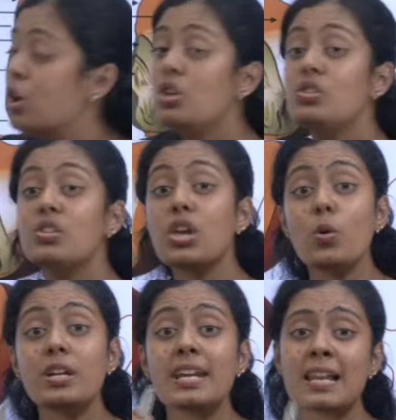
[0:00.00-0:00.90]

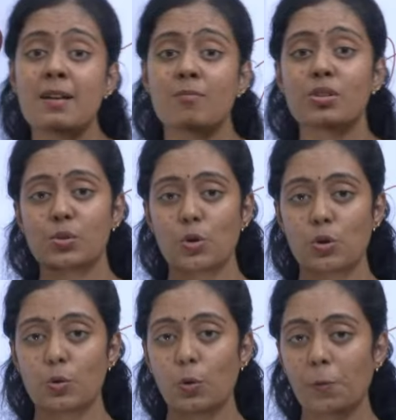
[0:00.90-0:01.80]
scutellum nu
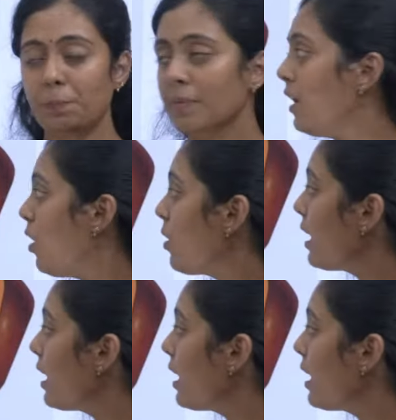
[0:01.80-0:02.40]
solrom. Okay,